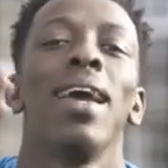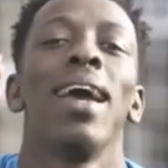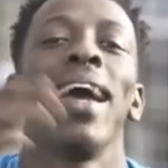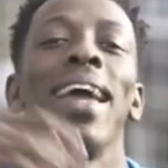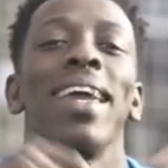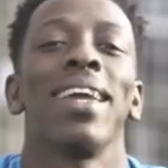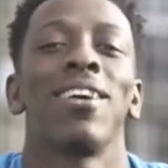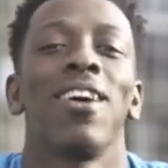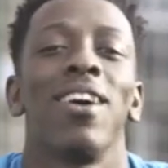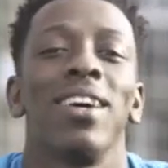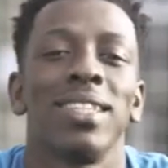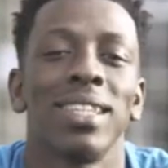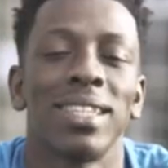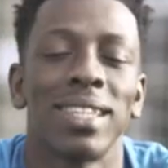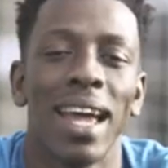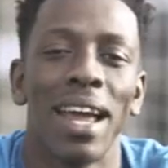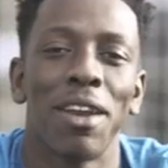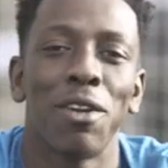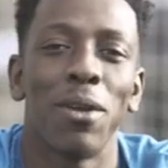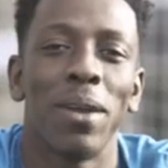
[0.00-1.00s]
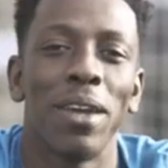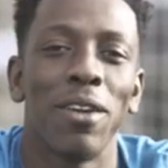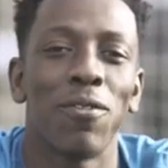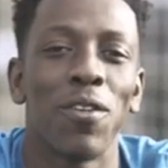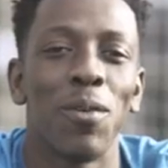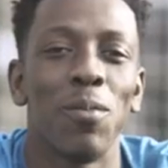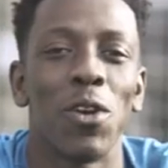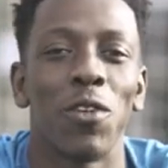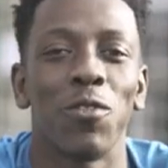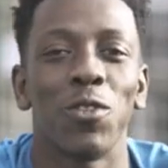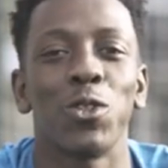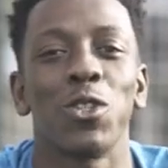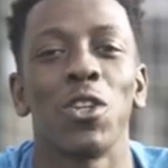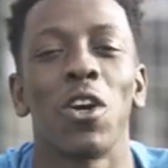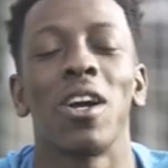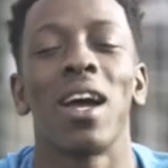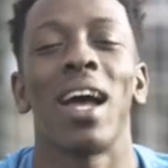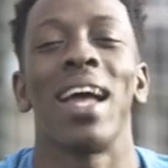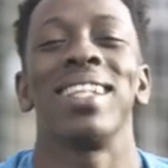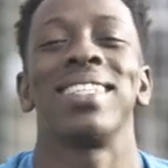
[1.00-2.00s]
Hey guys, it's Anu here from Lovell
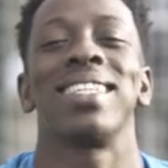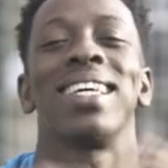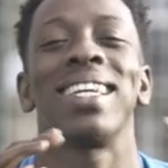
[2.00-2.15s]
Soccer and